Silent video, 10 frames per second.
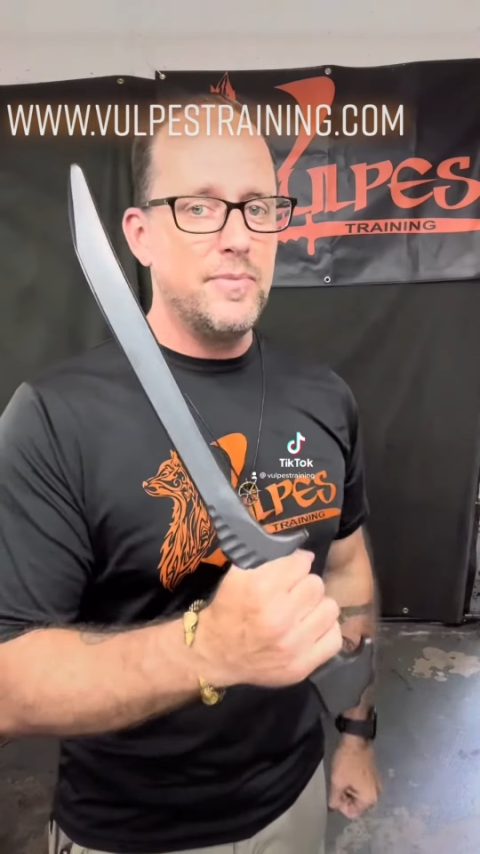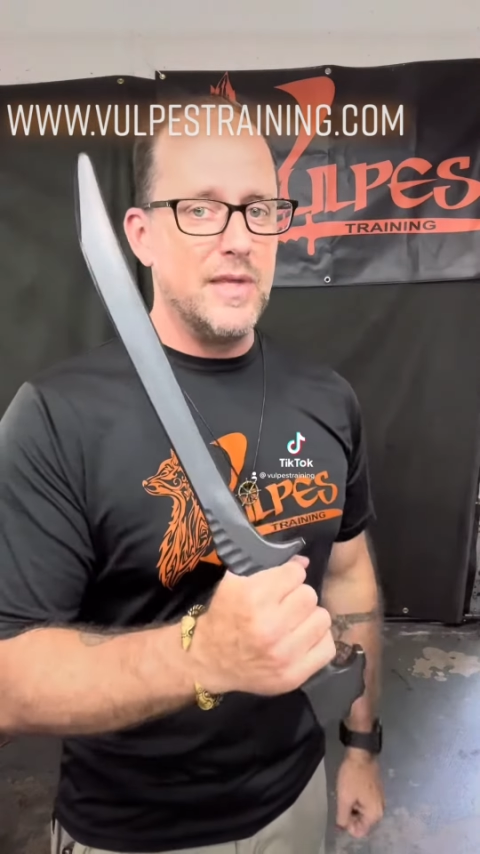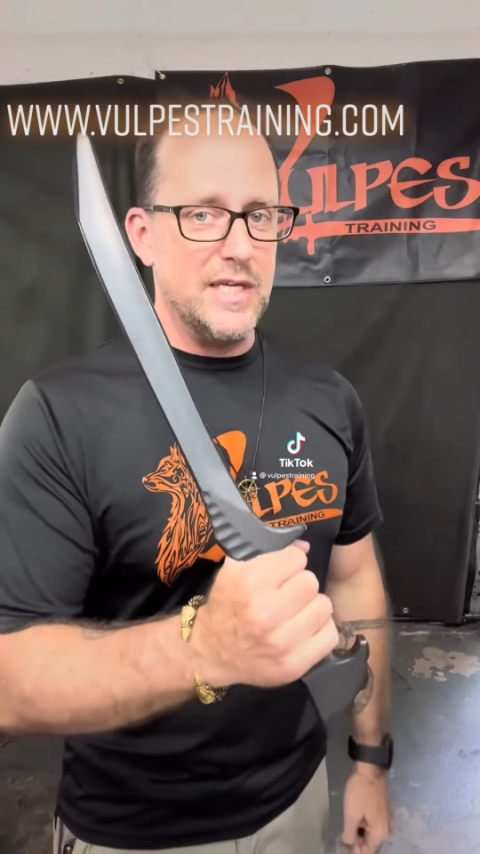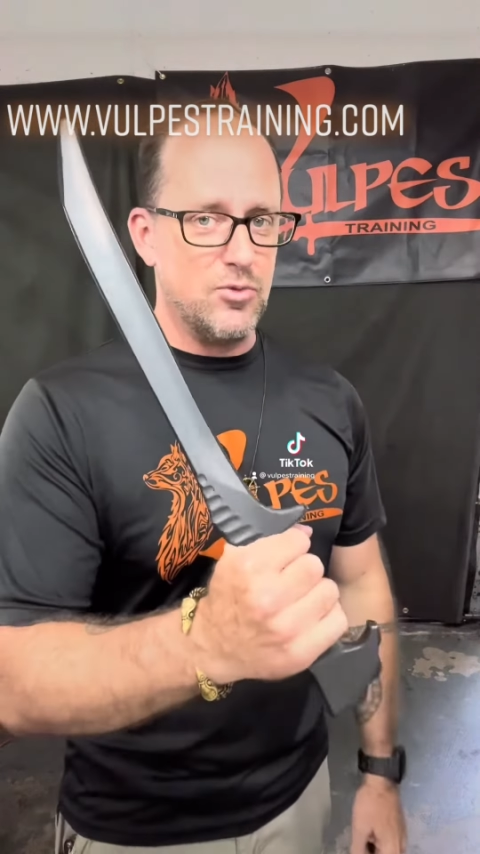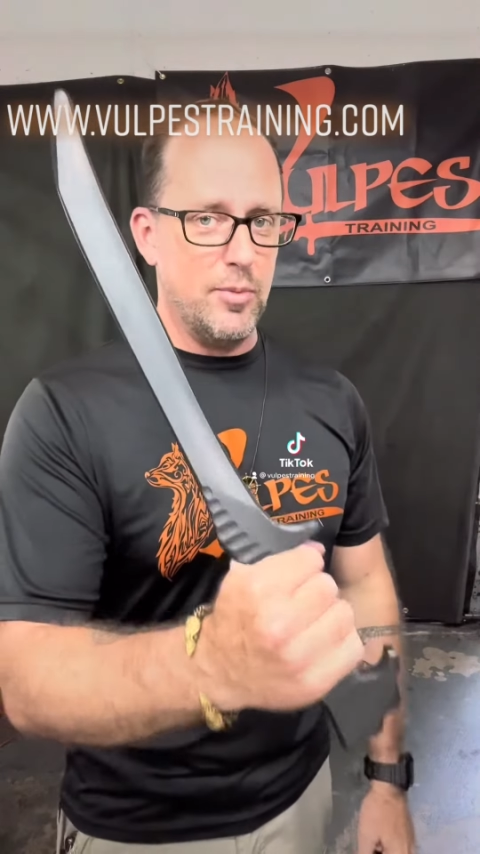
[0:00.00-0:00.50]

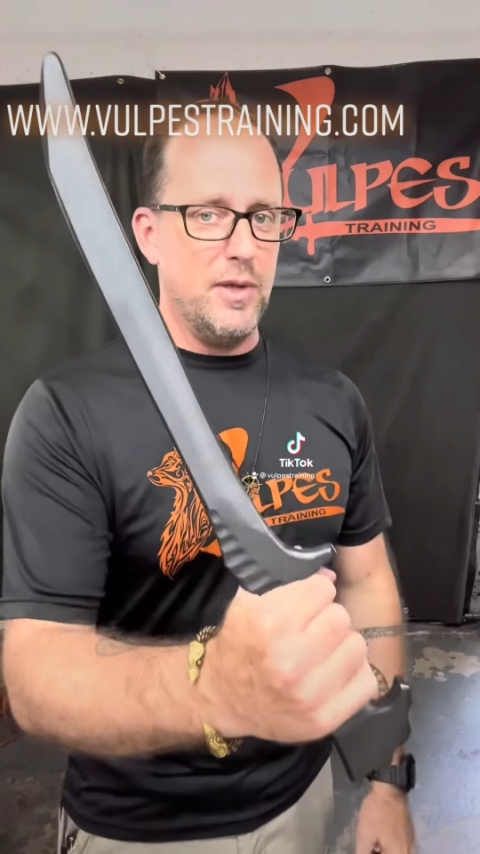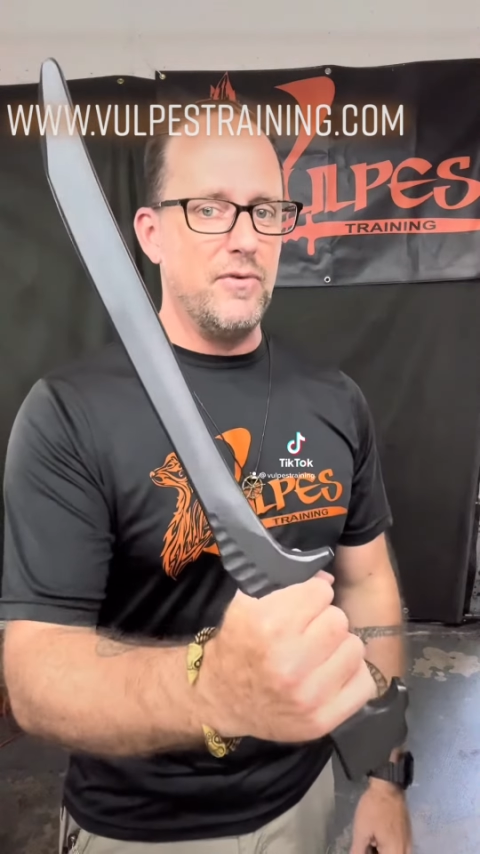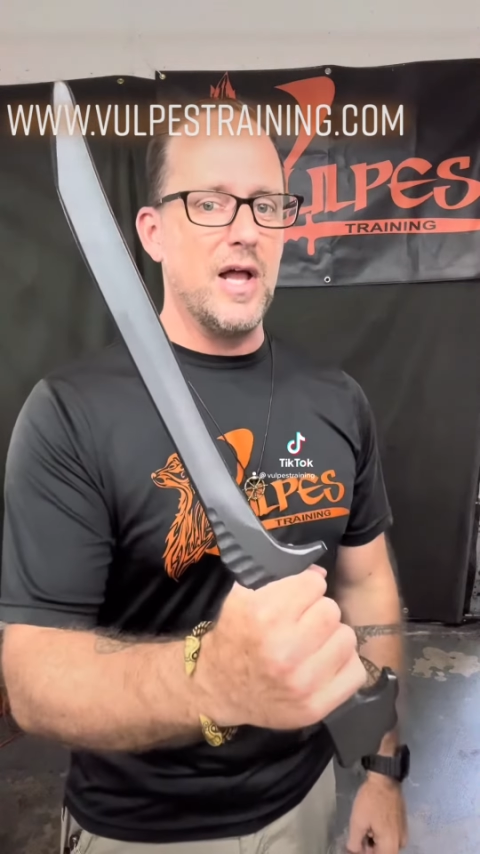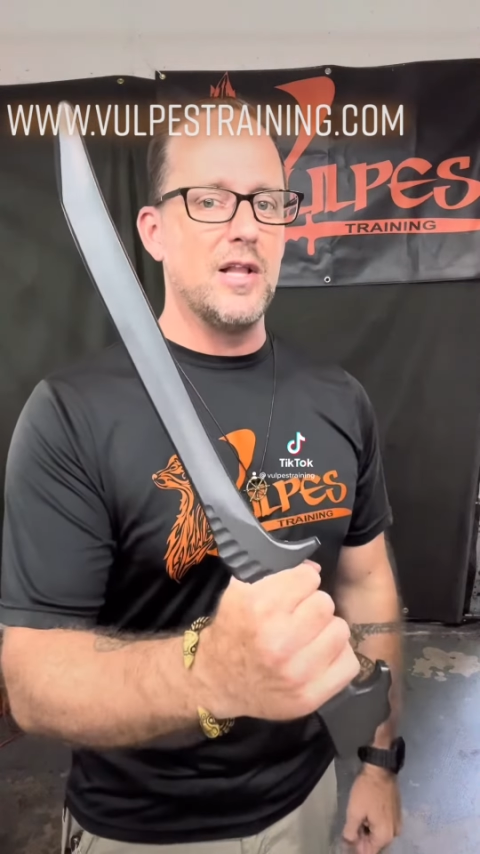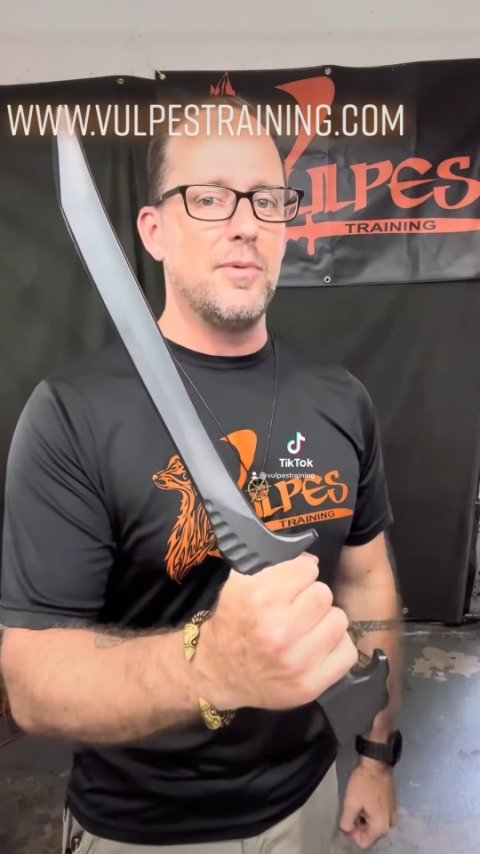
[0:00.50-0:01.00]
These will be
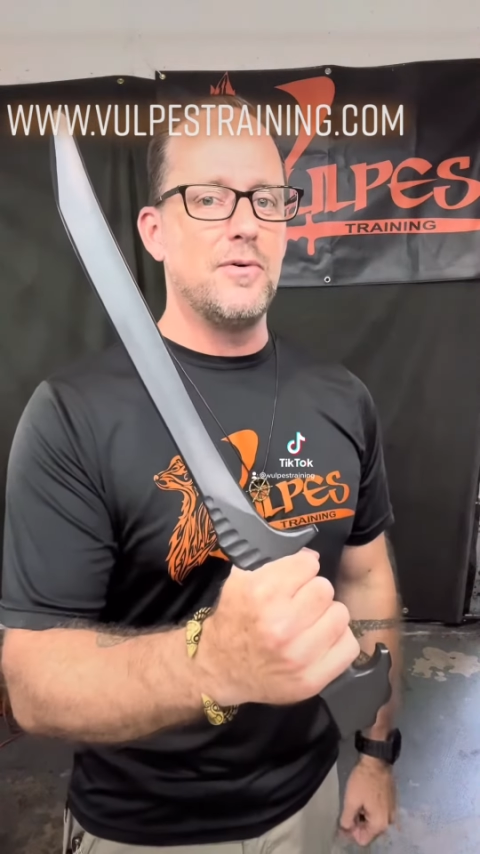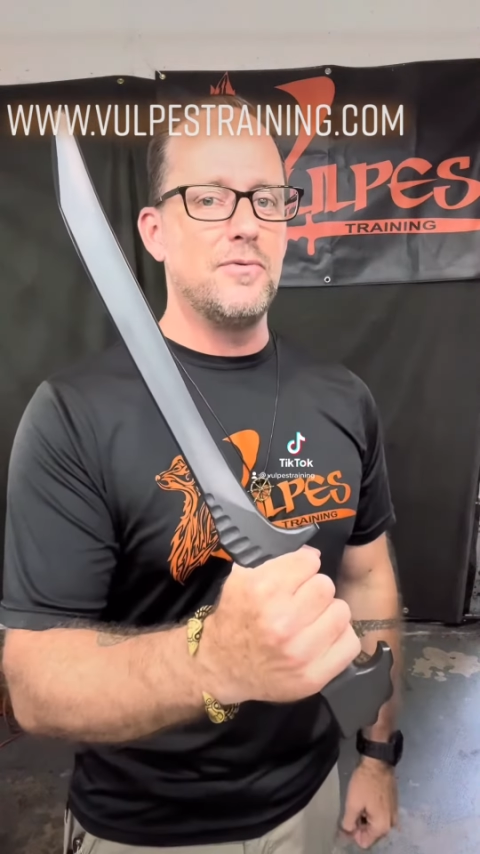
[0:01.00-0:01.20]
available